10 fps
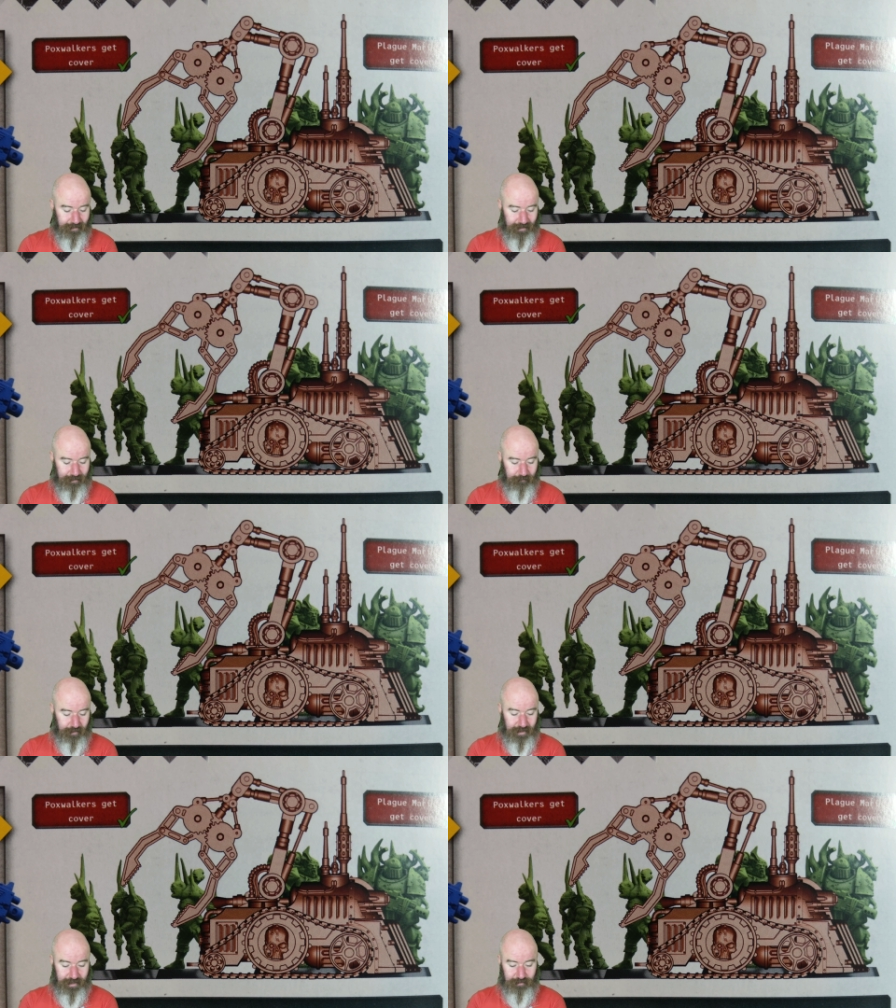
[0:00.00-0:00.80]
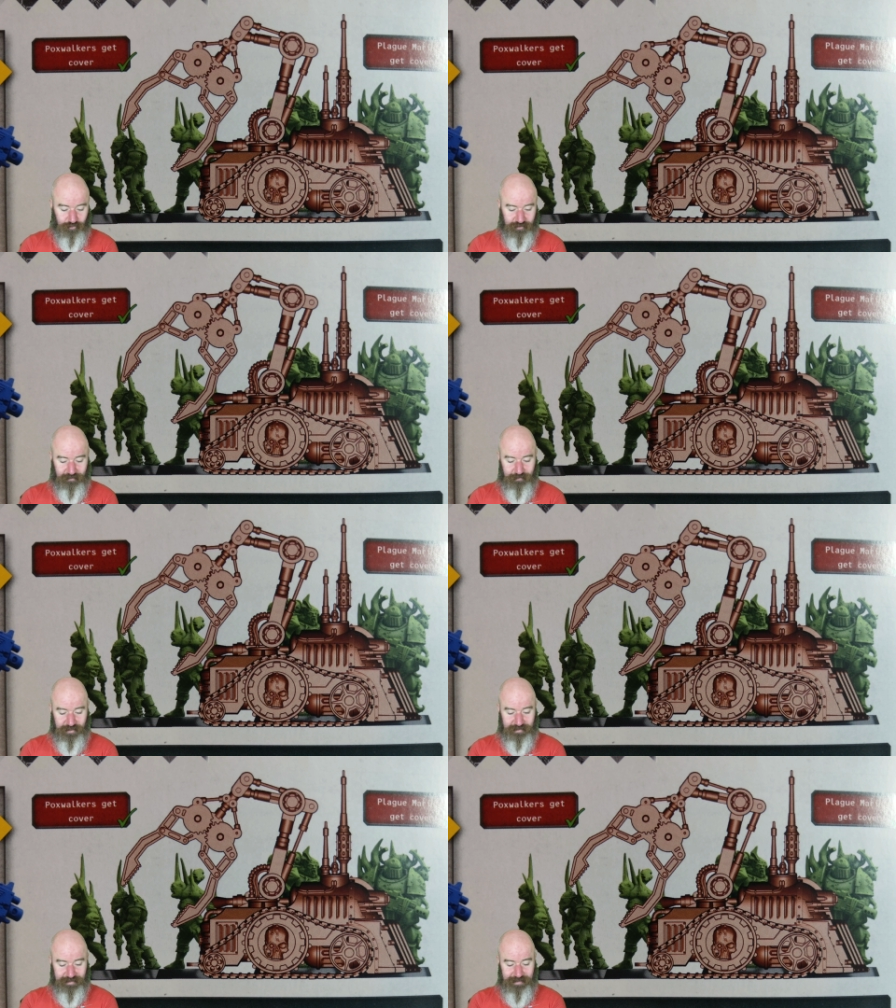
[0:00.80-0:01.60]
I'll just give you
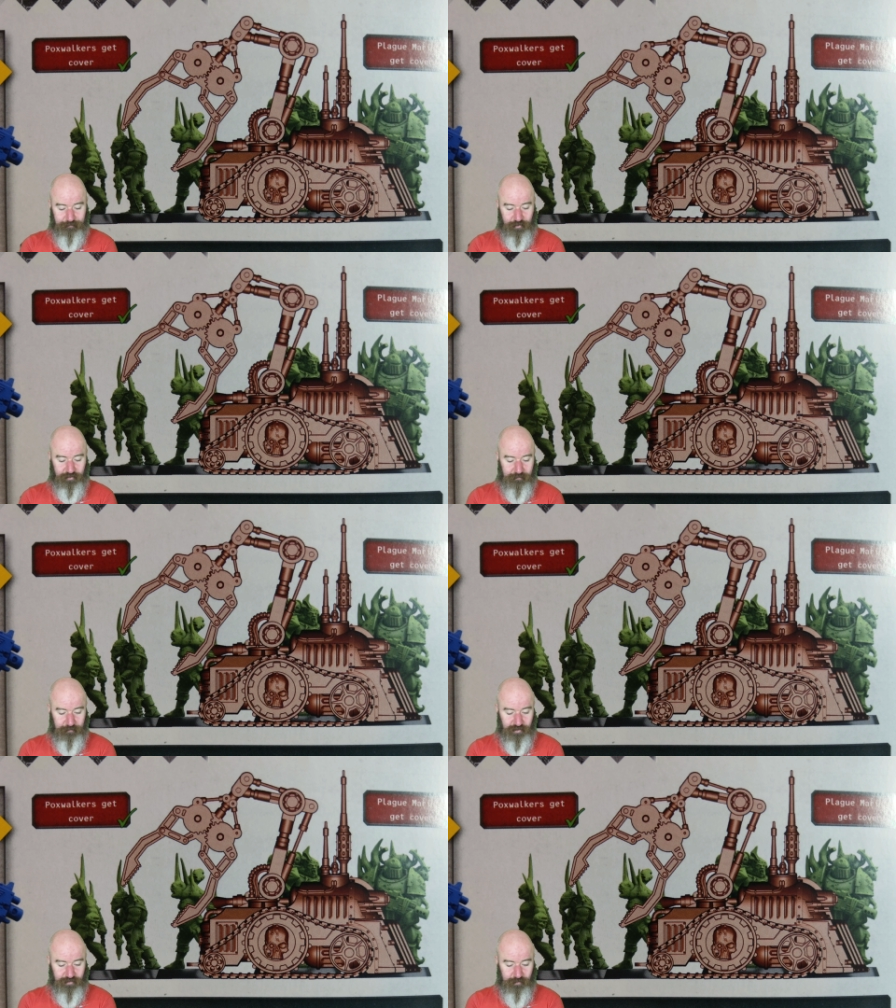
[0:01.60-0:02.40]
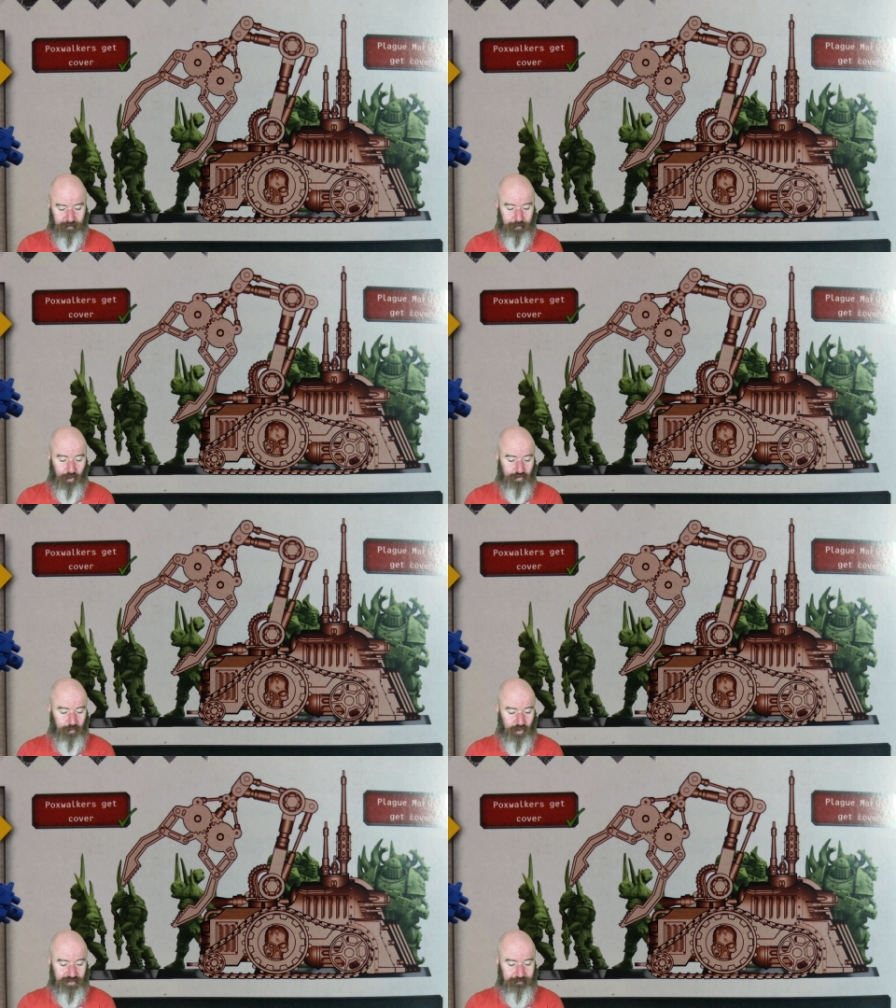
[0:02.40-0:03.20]
this example at the bottom with the
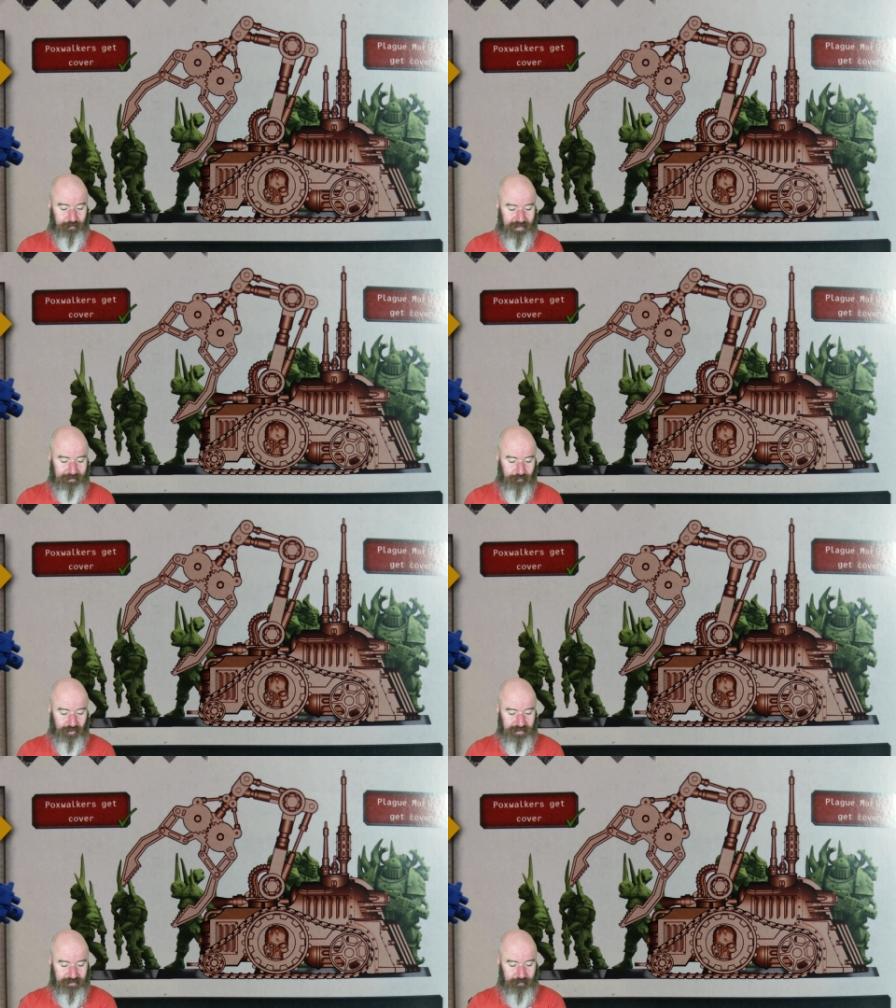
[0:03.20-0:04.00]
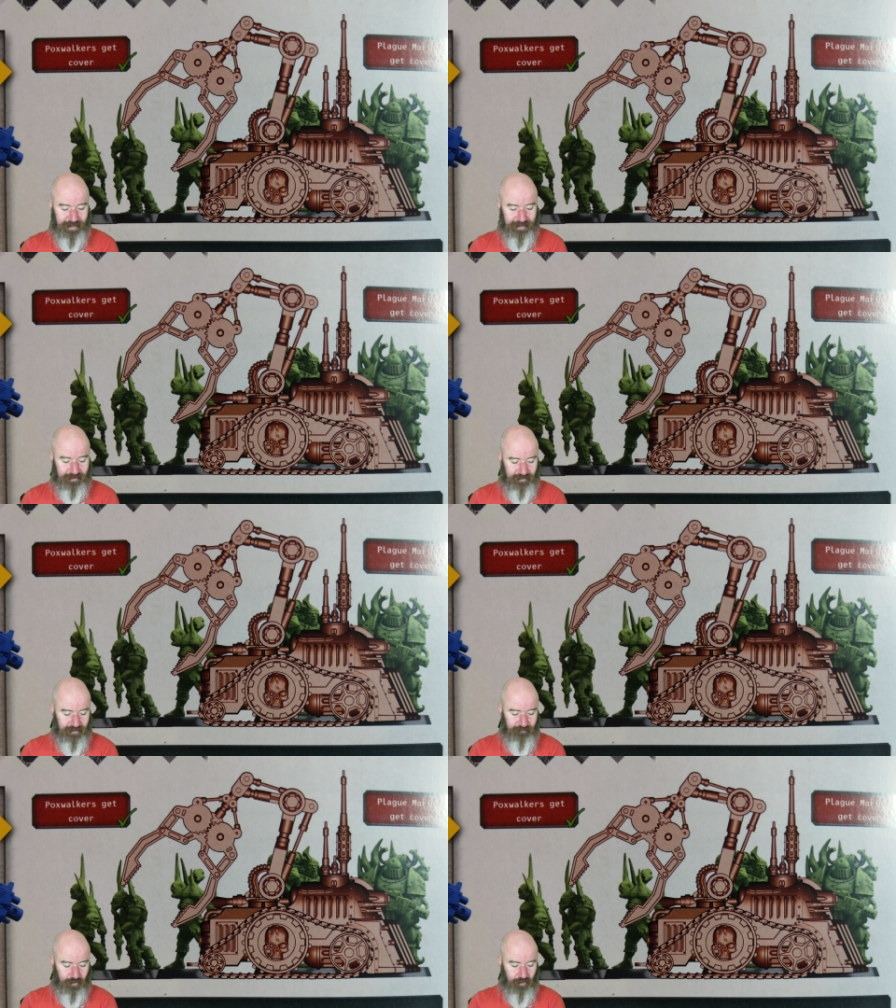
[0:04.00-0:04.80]
Poxwalkers and Plague Marines behind the
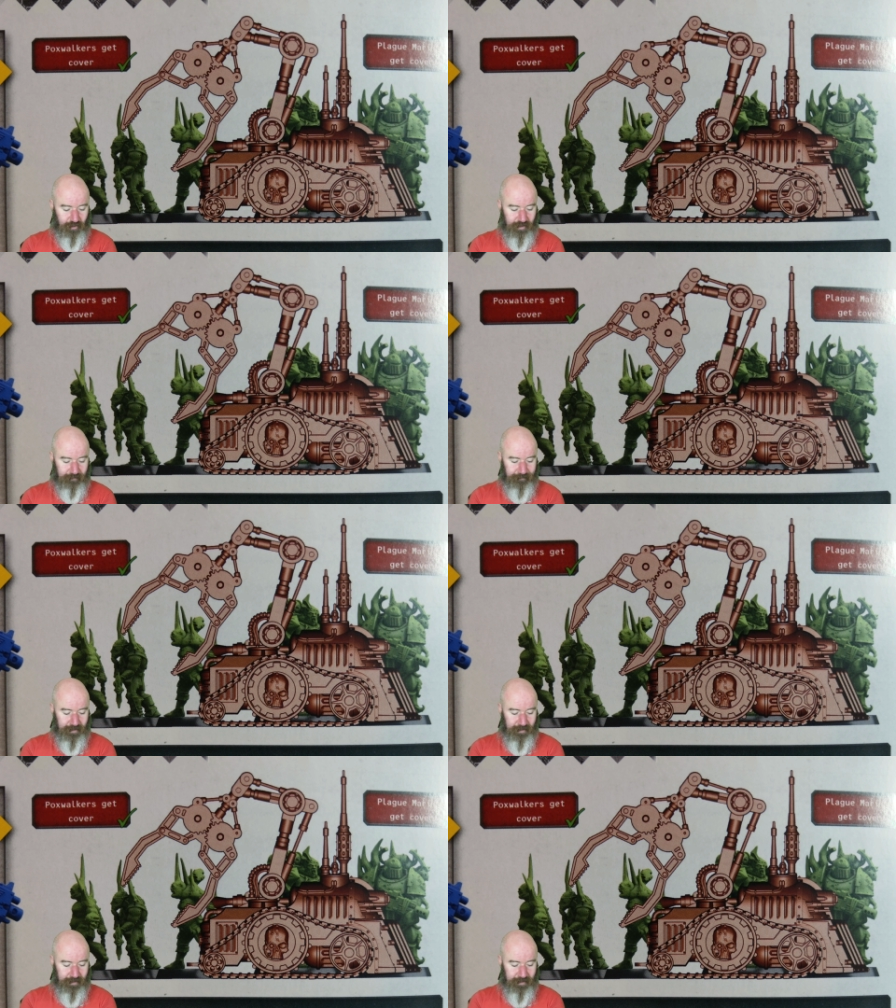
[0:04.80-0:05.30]
Servo Hauler.